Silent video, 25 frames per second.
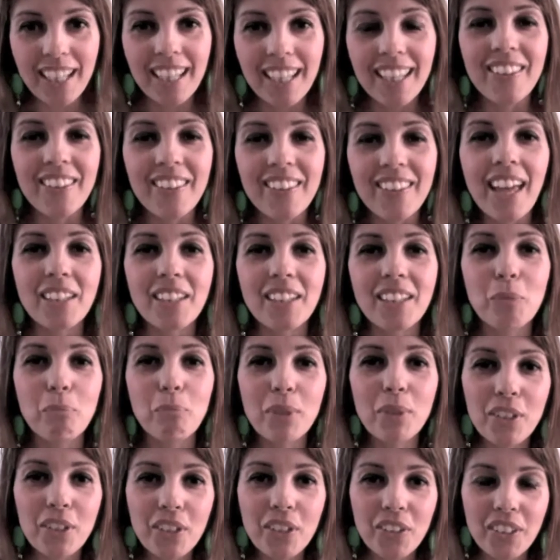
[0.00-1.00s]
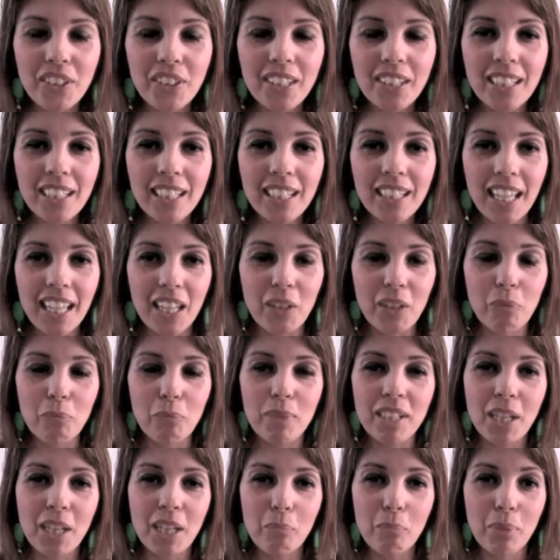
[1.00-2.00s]
that birthing can be
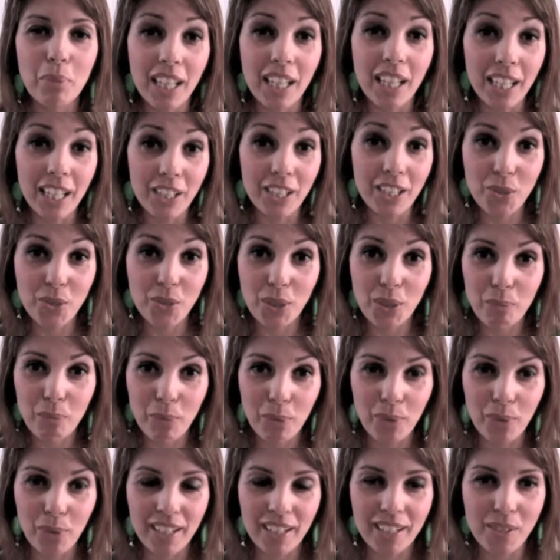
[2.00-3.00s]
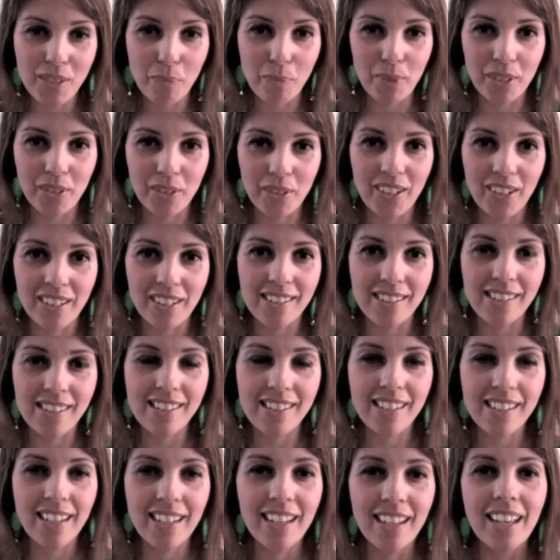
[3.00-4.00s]
a pleasurable
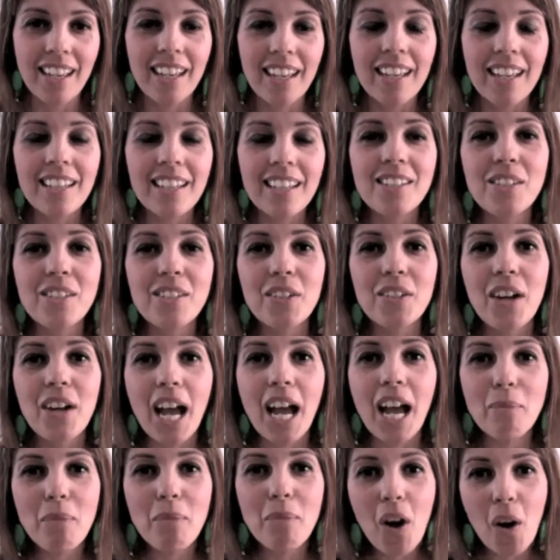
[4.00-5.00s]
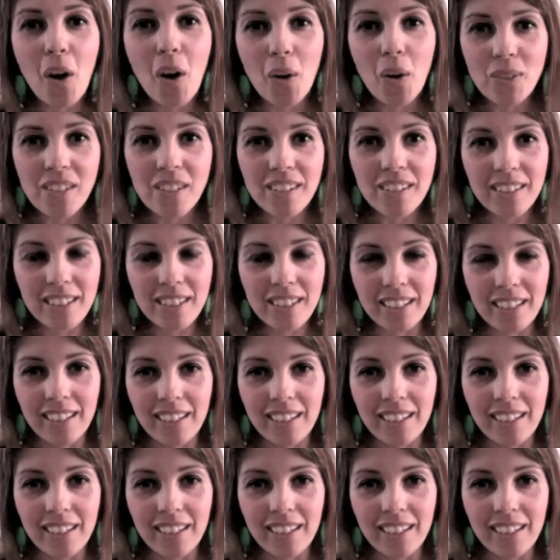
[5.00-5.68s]
experience. So I'm hosting